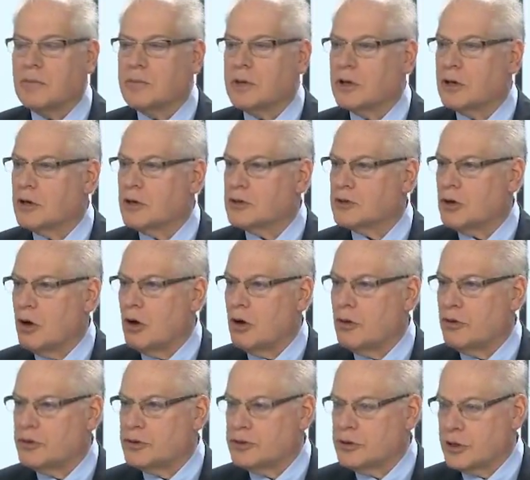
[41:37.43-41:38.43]
because
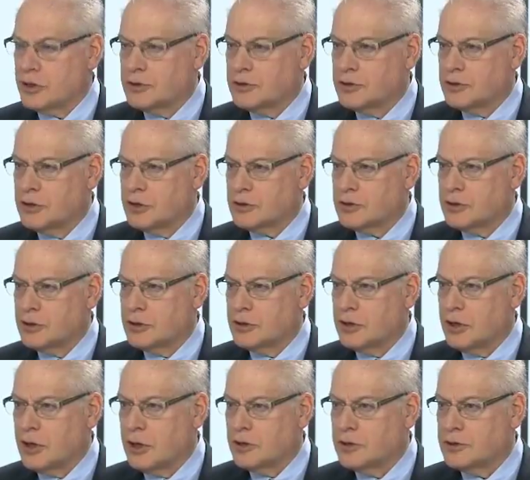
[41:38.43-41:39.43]
all the sixth
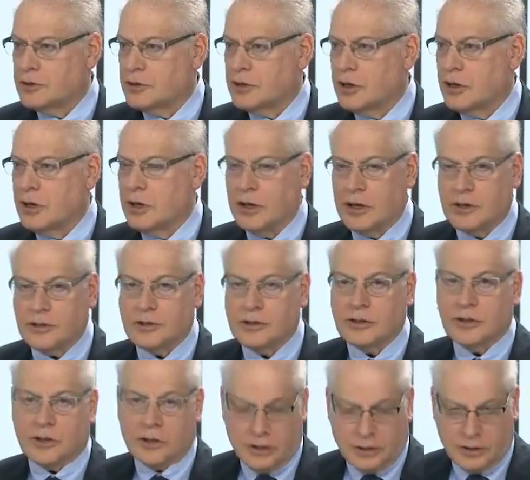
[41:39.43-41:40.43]
edition does
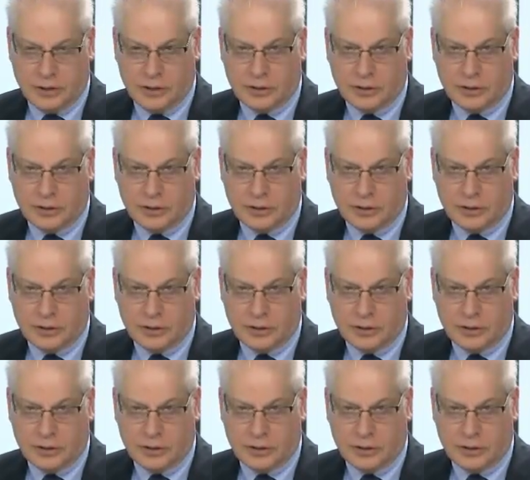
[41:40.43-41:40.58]
is